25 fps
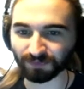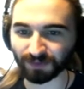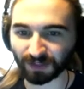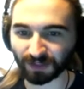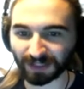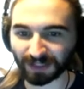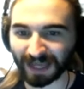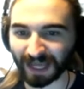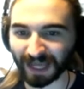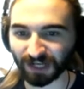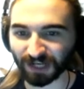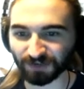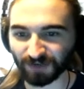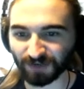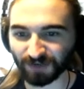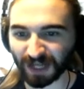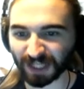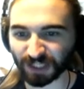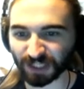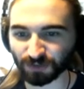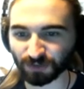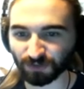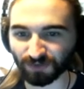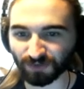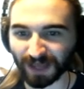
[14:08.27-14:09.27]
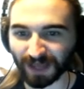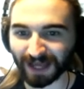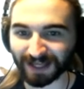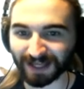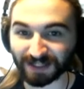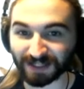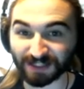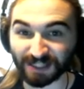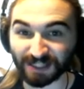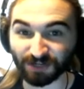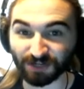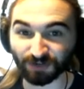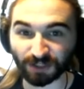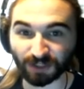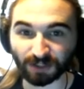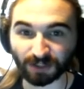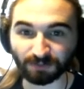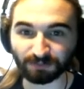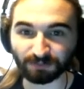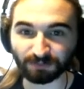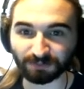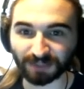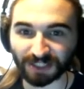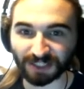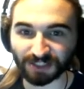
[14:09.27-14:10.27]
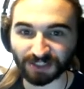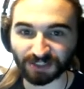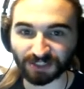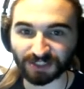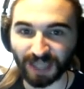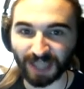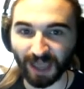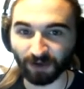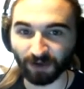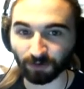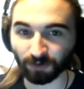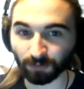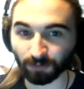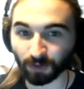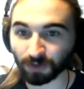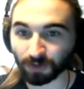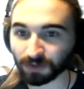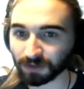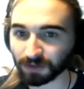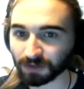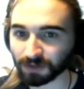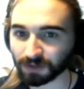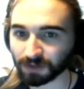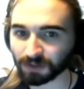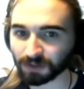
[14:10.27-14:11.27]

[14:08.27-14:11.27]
the land value of that interior place terrible.